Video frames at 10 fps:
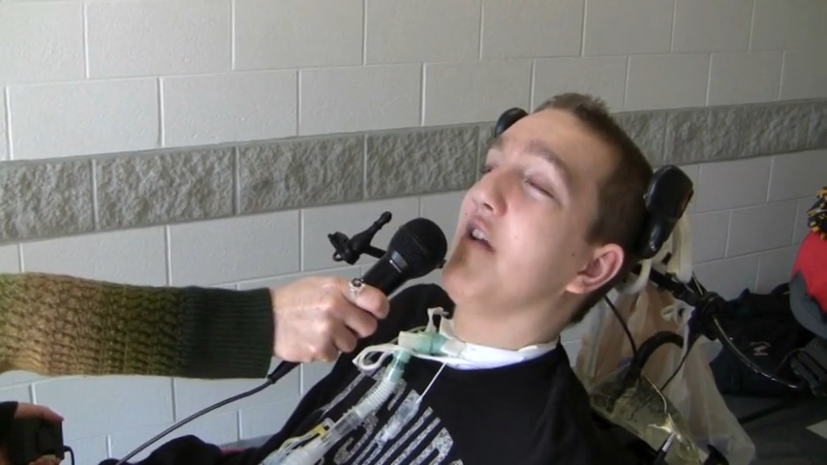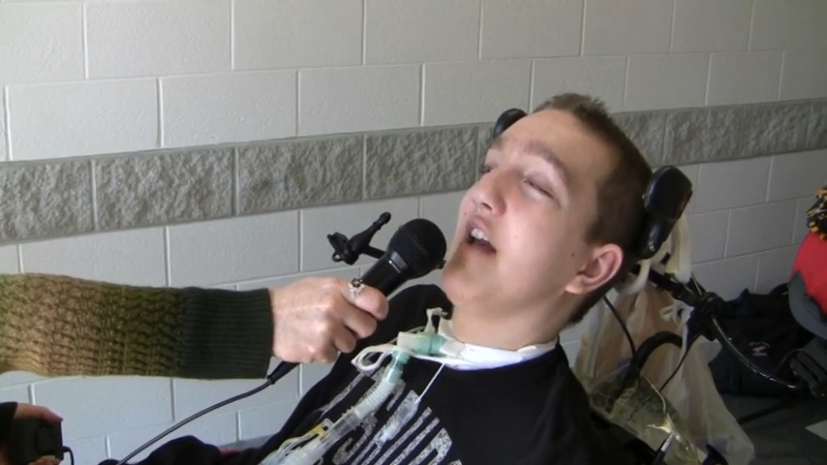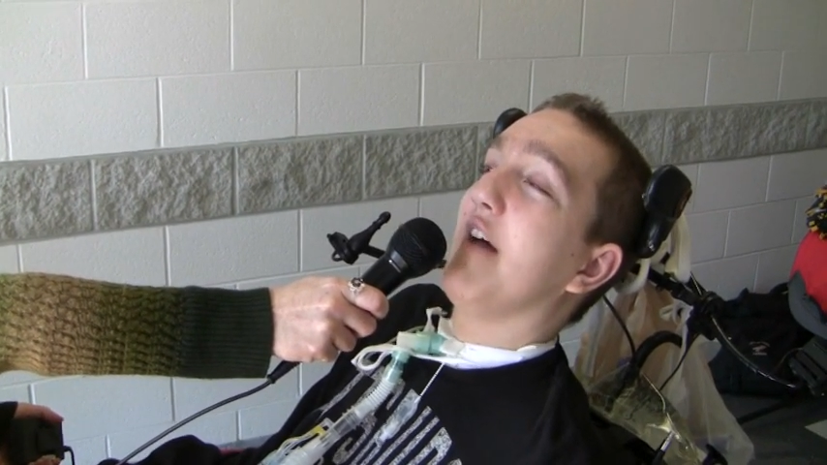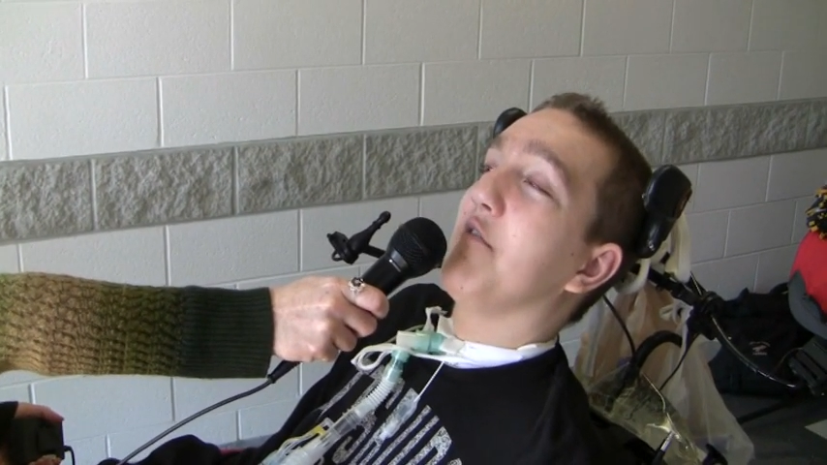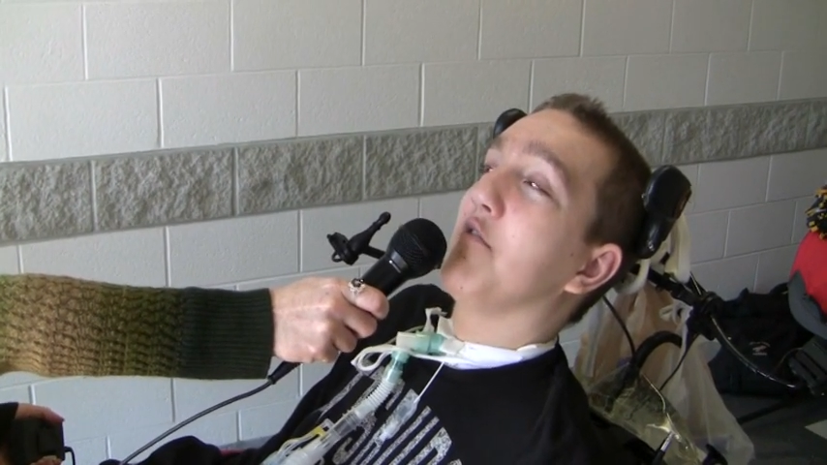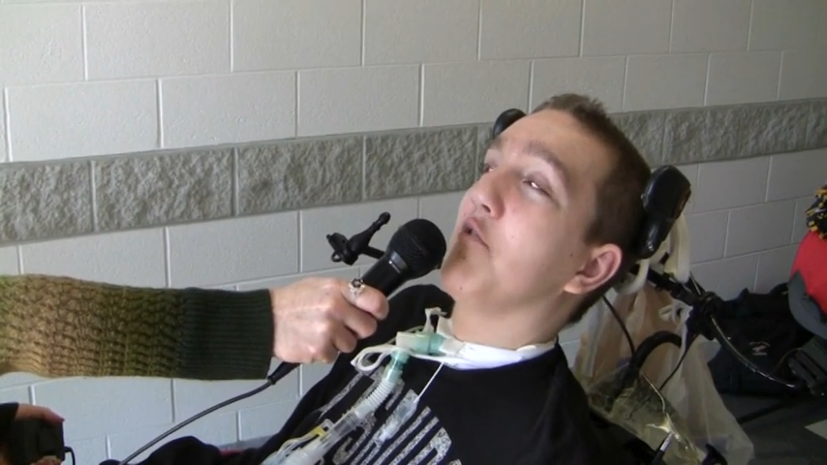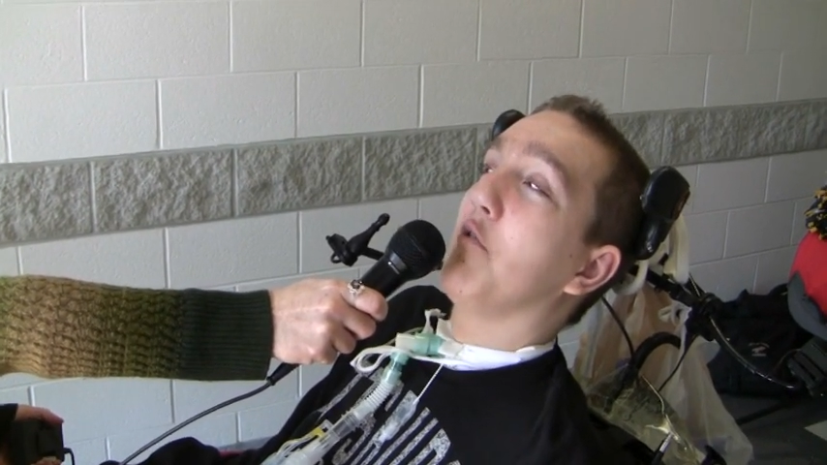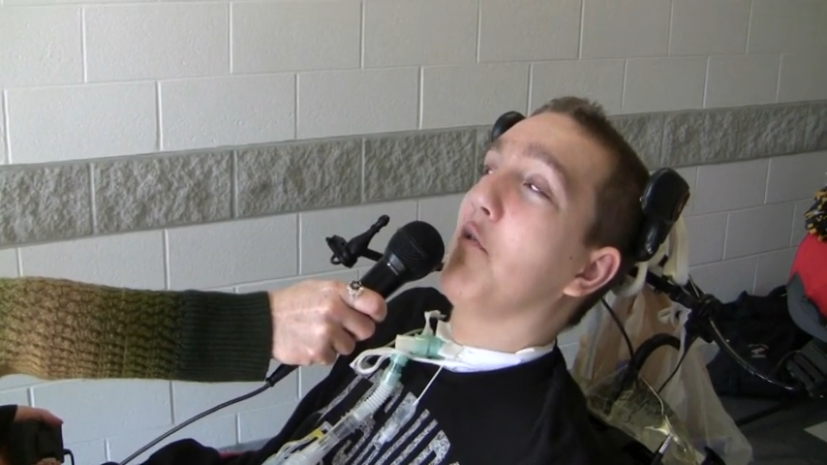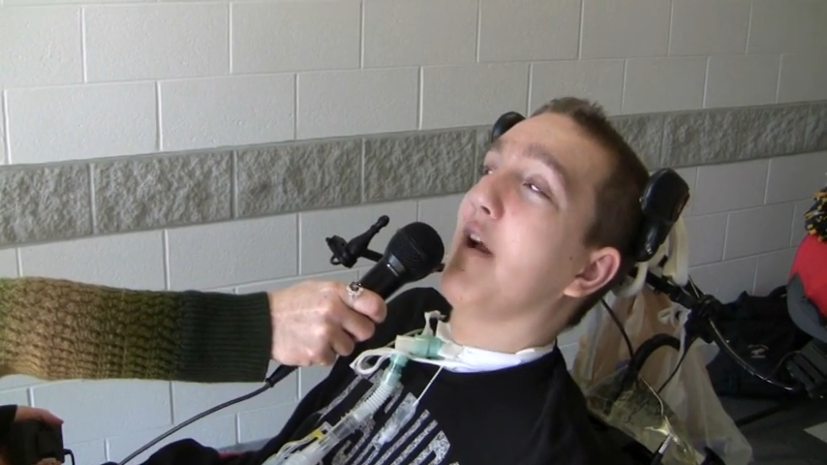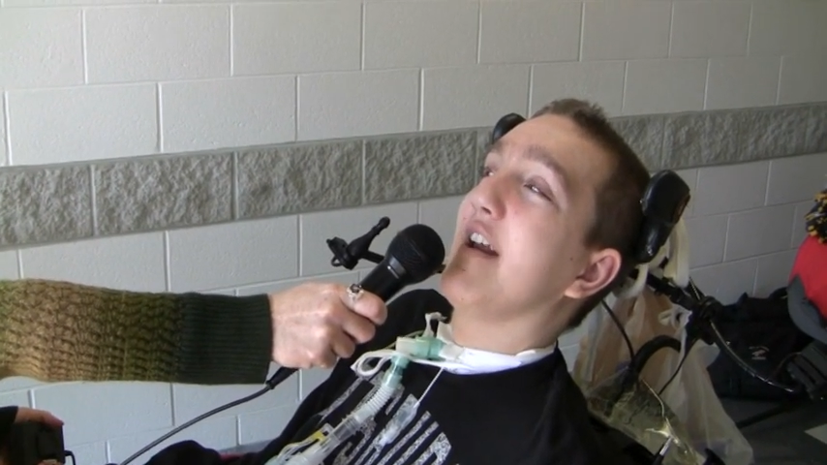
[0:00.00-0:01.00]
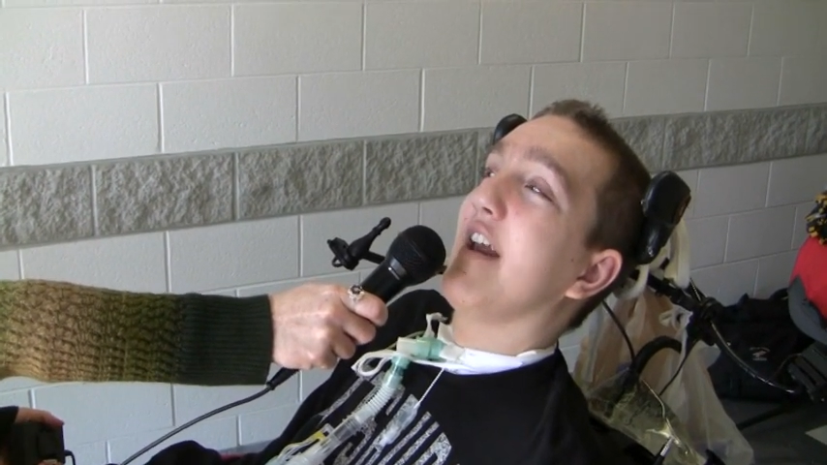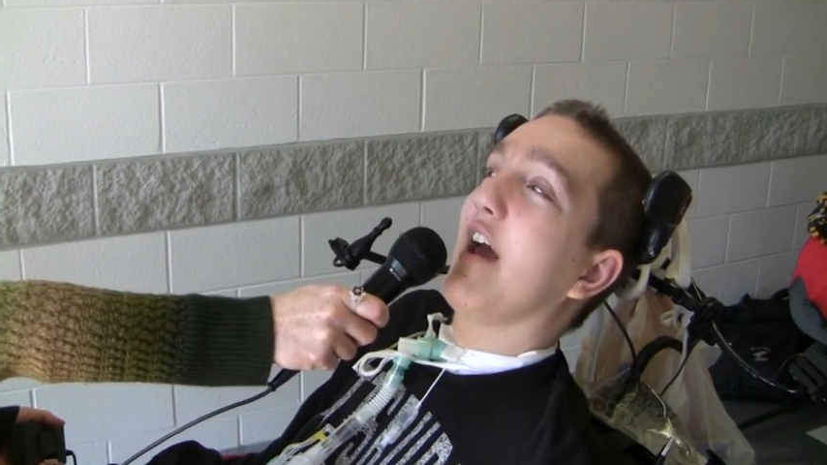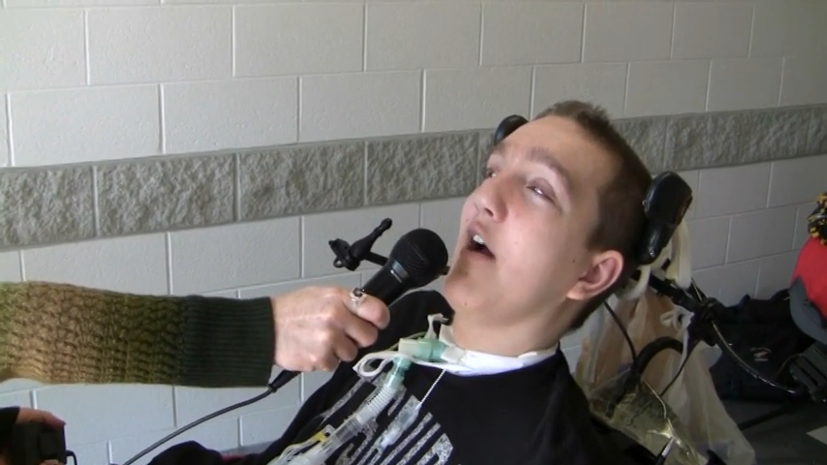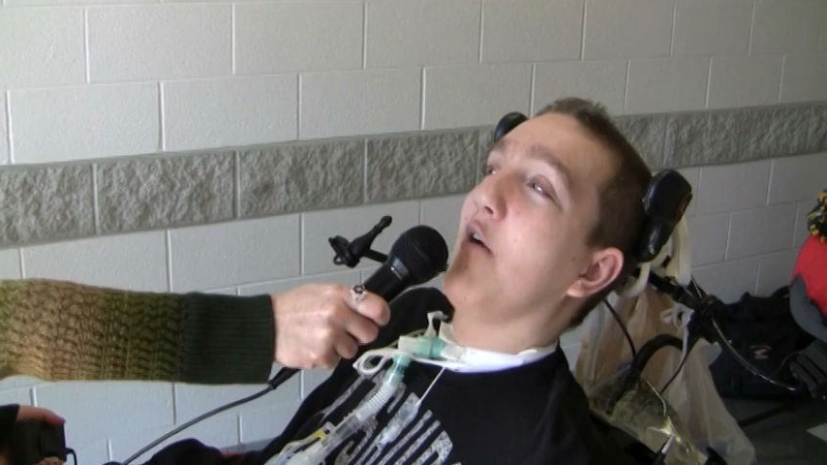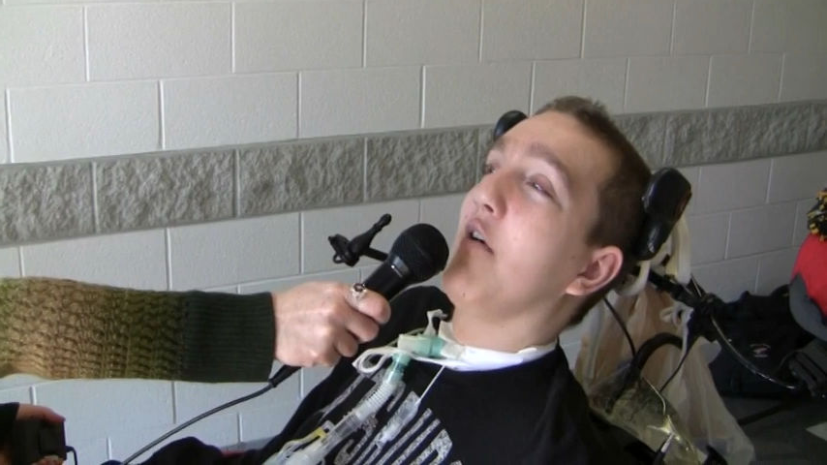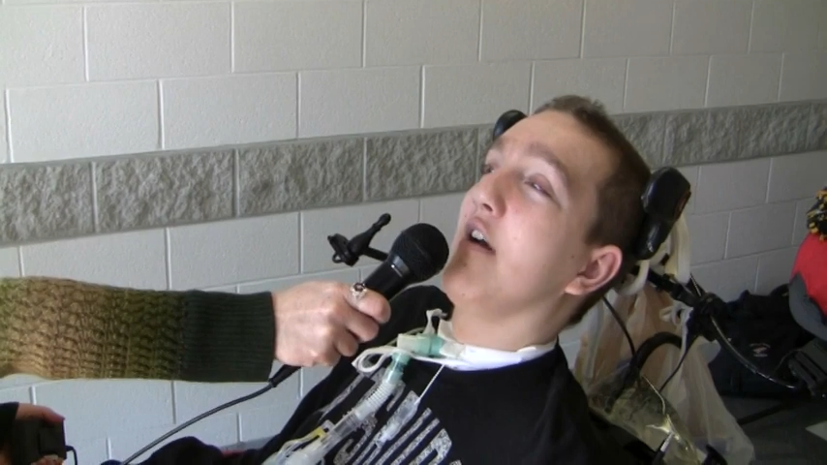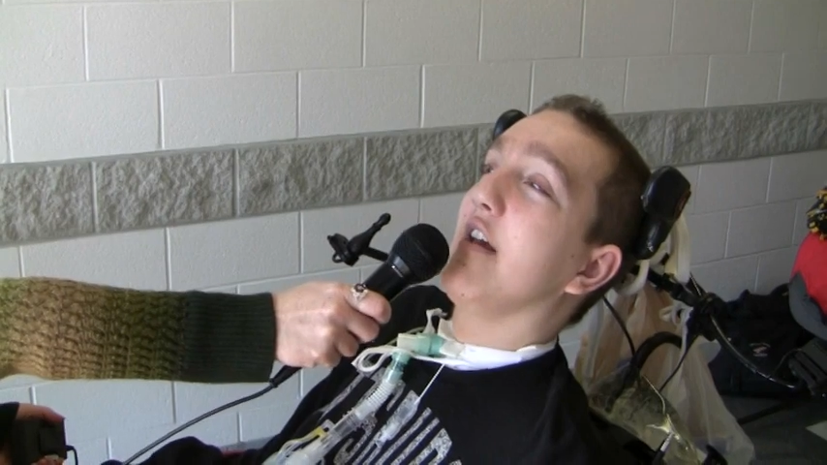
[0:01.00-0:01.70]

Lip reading: after school right now